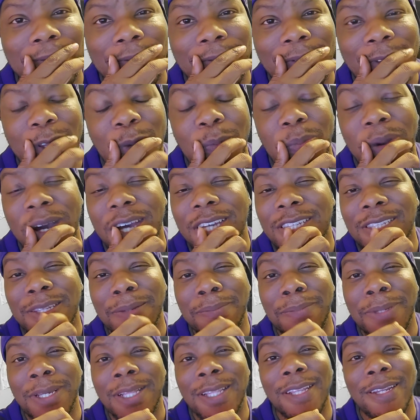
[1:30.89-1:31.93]
the
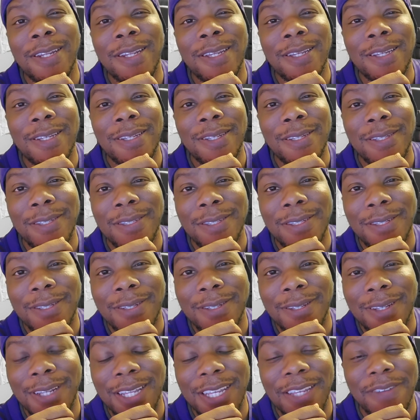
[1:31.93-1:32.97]
possibilities
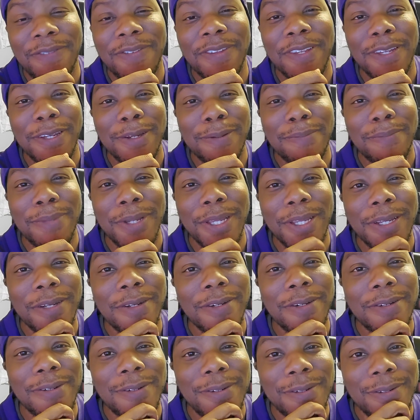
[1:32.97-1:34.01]
Le'Veon
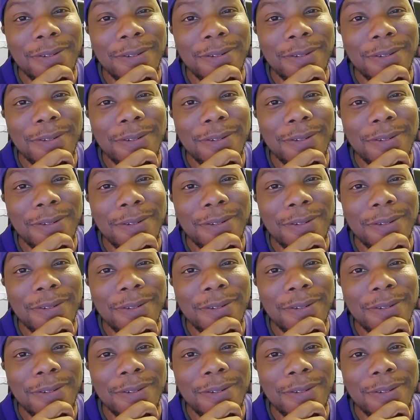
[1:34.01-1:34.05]
Bell